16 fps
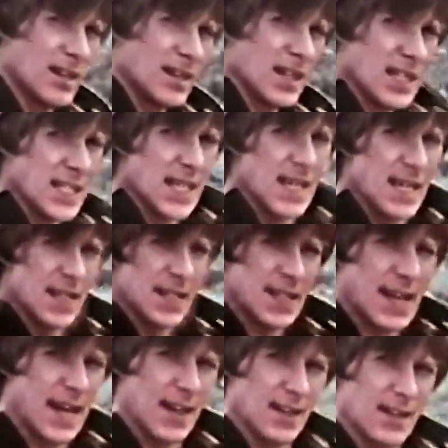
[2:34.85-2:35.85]
Disease
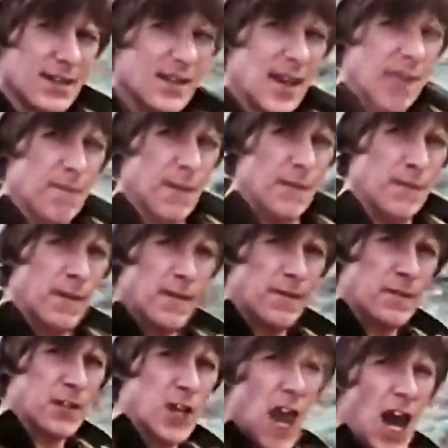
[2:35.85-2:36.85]
kills every
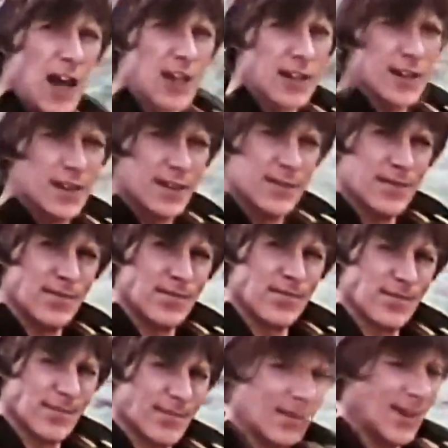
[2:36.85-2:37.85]
fifth child.
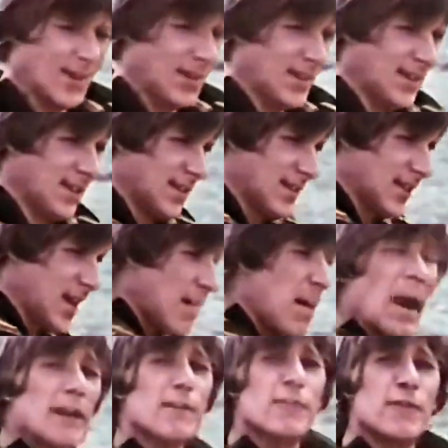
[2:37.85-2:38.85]
A
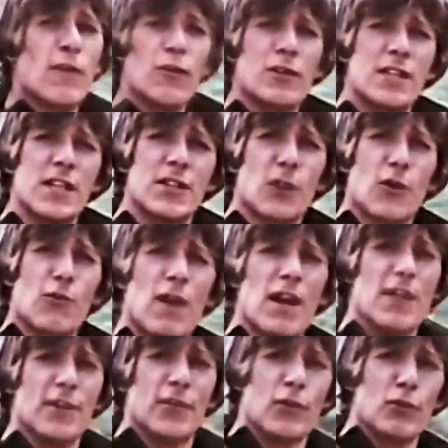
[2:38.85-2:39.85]
man of 40 is
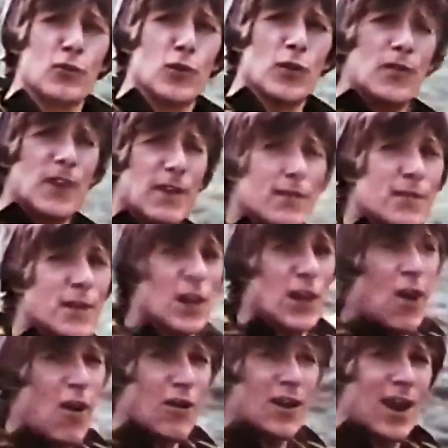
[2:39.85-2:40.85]
already thought to have lived a
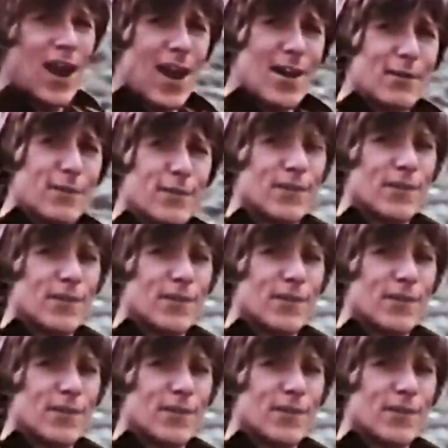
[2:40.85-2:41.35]
long life.